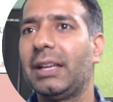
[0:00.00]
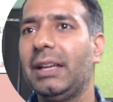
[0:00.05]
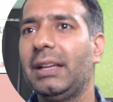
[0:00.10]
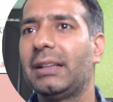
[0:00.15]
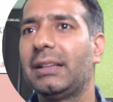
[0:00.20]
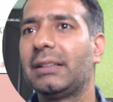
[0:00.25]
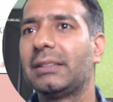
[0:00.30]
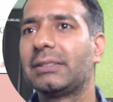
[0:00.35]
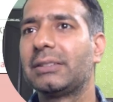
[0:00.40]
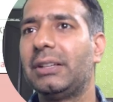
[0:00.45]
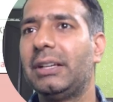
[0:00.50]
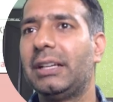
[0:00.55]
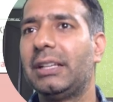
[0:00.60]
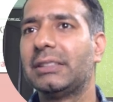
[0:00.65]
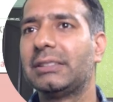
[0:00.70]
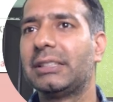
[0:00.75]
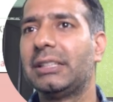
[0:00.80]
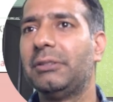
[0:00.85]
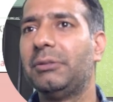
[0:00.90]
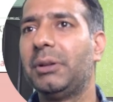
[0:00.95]
Okay. So
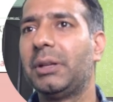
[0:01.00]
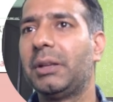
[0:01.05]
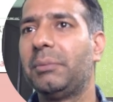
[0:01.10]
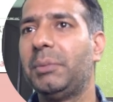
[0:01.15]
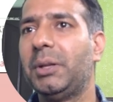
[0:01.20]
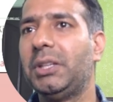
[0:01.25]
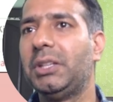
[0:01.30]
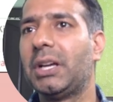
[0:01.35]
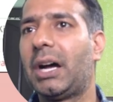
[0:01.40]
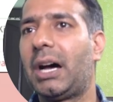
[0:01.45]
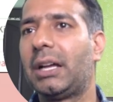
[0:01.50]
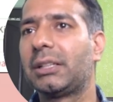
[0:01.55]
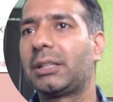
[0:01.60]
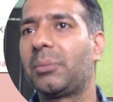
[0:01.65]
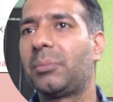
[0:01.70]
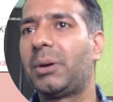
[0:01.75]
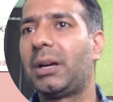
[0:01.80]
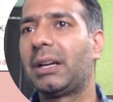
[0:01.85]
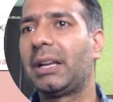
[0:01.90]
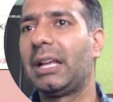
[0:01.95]
it is giving me
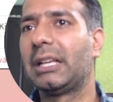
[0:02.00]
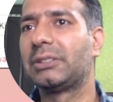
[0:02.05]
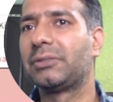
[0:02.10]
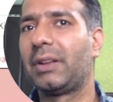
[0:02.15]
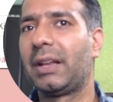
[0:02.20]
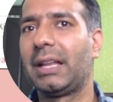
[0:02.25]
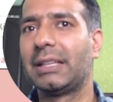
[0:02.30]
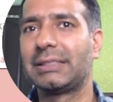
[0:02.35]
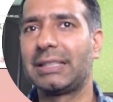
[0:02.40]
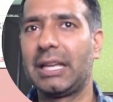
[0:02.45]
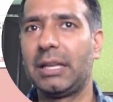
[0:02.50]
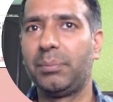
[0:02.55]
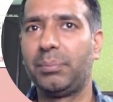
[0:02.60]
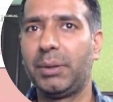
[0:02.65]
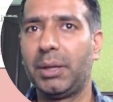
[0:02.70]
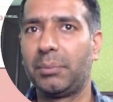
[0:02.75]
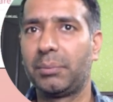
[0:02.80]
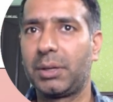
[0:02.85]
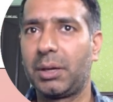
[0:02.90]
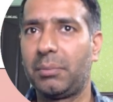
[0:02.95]
yarn command as well as
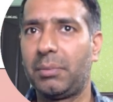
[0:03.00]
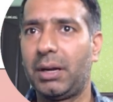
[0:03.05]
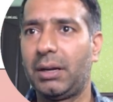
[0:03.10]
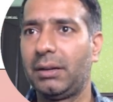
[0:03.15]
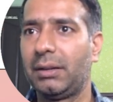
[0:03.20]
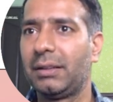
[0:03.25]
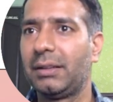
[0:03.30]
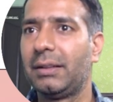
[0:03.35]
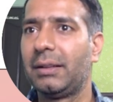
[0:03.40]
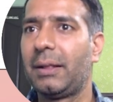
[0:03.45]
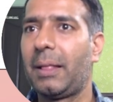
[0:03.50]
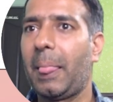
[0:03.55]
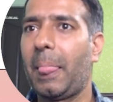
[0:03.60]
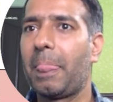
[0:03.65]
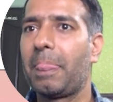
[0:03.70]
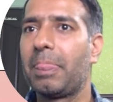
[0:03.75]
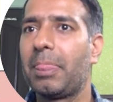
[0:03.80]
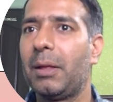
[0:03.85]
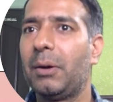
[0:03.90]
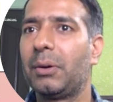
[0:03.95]
npm command.
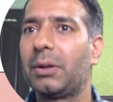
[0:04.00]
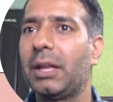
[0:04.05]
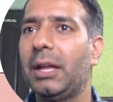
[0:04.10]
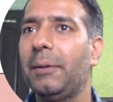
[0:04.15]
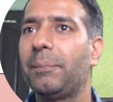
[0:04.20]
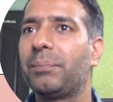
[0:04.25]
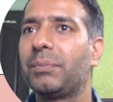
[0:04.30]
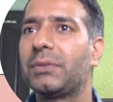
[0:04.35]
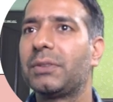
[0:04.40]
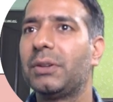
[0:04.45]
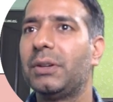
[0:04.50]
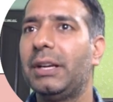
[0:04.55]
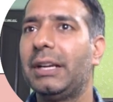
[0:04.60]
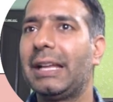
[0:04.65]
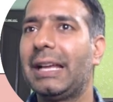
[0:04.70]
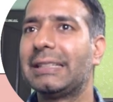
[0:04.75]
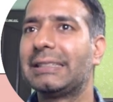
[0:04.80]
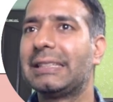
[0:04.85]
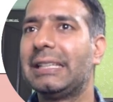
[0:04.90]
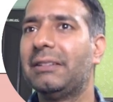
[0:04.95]
Okay. So
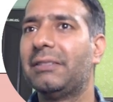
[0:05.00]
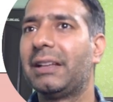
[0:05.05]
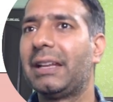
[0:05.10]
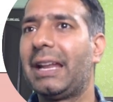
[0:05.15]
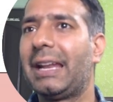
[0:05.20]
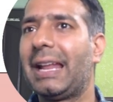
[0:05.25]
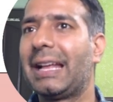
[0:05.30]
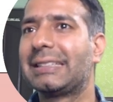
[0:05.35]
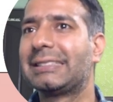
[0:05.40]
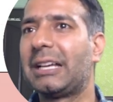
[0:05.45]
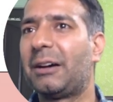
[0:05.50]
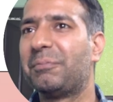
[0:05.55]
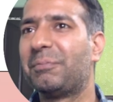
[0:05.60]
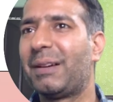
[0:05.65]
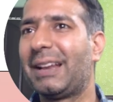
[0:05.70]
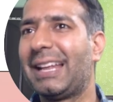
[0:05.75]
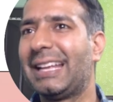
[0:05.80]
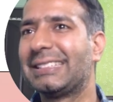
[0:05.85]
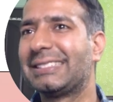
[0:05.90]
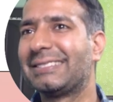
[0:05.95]
it has given an
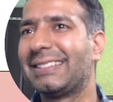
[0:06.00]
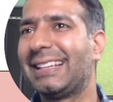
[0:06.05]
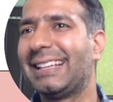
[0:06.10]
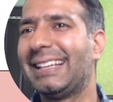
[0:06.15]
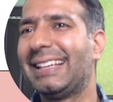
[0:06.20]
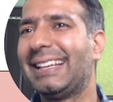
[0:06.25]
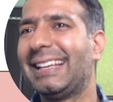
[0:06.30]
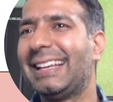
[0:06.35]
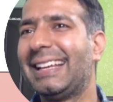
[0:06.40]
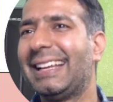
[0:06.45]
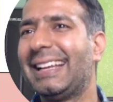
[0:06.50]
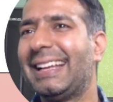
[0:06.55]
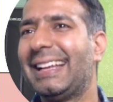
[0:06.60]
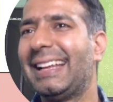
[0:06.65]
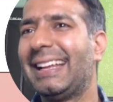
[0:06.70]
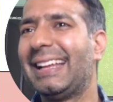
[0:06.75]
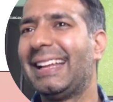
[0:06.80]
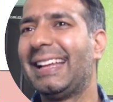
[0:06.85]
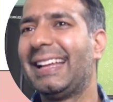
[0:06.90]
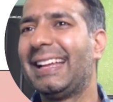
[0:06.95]
example as well.
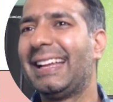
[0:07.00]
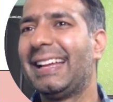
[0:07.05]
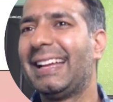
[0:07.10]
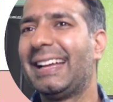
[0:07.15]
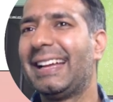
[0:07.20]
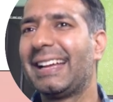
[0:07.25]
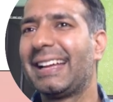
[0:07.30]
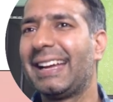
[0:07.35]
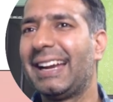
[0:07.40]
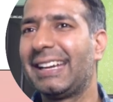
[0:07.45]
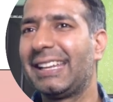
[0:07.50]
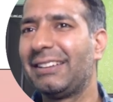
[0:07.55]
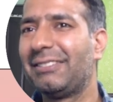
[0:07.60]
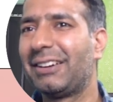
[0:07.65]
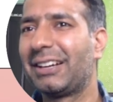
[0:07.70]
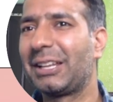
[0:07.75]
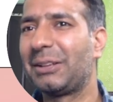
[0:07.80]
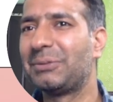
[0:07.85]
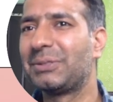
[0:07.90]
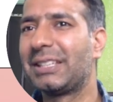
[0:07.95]

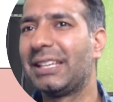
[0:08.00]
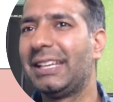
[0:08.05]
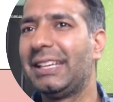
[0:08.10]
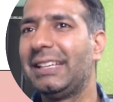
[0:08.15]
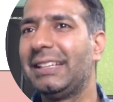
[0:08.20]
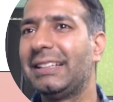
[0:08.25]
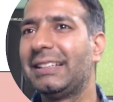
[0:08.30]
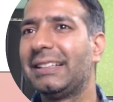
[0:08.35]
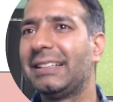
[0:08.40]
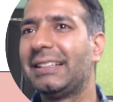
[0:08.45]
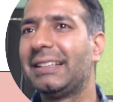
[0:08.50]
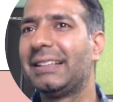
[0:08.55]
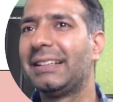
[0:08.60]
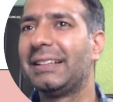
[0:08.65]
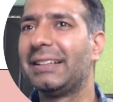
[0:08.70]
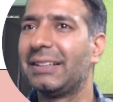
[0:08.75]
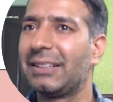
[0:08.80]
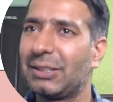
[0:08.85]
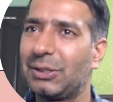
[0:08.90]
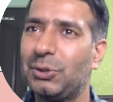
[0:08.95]
Getting what I'm saying?
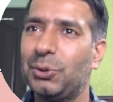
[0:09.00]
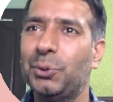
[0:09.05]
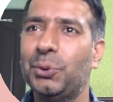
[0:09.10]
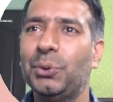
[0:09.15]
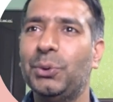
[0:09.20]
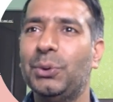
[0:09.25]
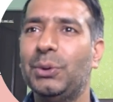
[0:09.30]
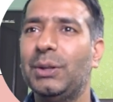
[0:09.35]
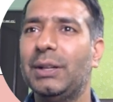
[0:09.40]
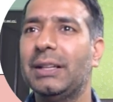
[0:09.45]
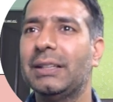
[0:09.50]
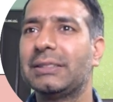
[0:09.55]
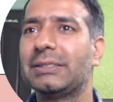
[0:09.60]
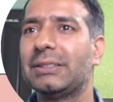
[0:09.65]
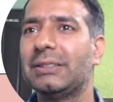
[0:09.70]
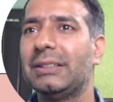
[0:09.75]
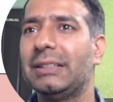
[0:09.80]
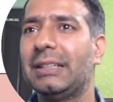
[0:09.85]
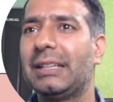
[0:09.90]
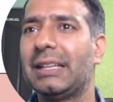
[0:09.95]
Cool.
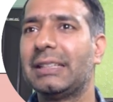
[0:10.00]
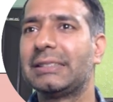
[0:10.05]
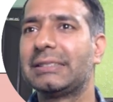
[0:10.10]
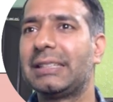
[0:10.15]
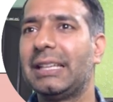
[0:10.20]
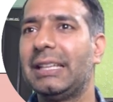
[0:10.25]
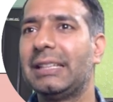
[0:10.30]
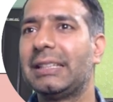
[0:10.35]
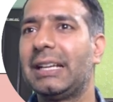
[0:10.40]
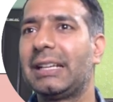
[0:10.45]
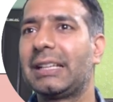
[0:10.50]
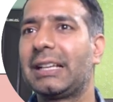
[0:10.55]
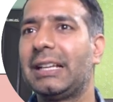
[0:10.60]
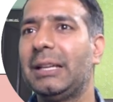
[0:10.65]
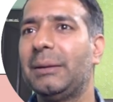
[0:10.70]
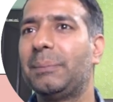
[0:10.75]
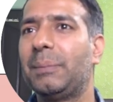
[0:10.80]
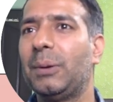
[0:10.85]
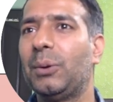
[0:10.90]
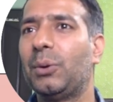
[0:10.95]
So it is saying
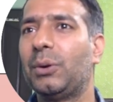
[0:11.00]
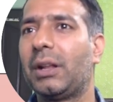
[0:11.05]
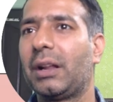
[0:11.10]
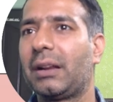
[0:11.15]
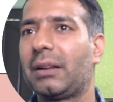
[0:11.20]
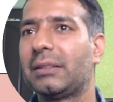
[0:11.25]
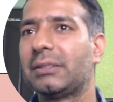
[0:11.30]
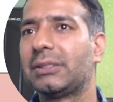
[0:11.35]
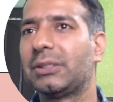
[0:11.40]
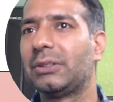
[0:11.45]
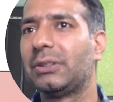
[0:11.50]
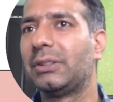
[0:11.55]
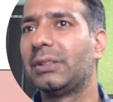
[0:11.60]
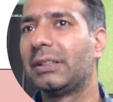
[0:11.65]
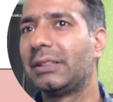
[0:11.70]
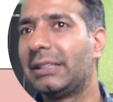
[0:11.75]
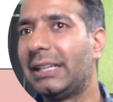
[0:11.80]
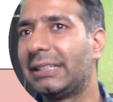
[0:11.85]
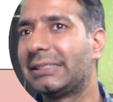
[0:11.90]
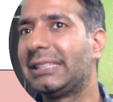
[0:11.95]
that clip loader. So
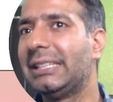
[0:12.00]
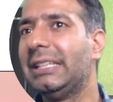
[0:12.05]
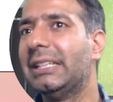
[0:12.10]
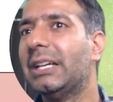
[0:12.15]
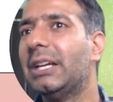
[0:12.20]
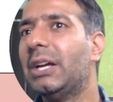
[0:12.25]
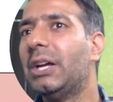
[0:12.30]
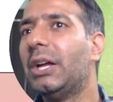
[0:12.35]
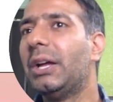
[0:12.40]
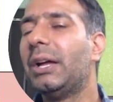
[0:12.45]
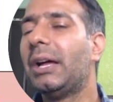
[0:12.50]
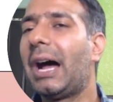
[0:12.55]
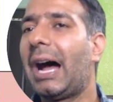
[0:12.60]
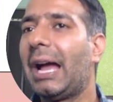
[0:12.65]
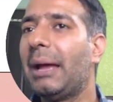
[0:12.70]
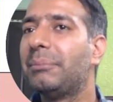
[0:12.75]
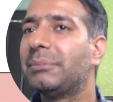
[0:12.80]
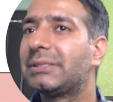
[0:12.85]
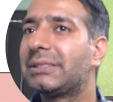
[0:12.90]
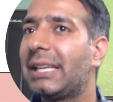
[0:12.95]
let's see.
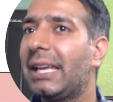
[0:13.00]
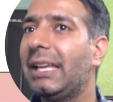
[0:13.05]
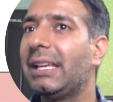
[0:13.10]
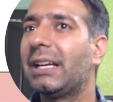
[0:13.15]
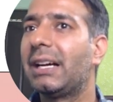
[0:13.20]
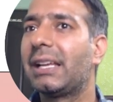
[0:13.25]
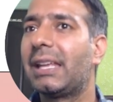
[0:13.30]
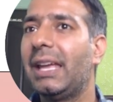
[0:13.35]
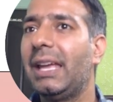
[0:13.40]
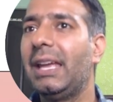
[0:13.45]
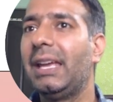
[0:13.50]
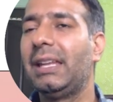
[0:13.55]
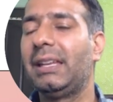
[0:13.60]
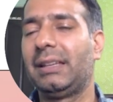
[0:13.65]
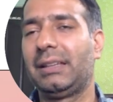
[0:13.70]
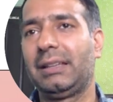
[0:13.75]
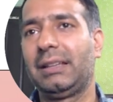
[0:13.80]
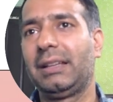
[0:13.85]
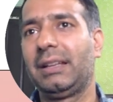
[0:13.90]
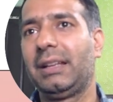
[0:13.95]
I'm saying
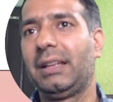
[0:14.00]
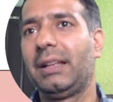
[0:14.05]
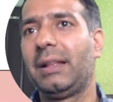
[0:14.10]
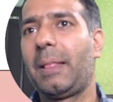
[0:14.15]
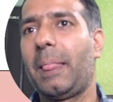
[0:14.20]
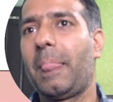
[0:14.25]
again,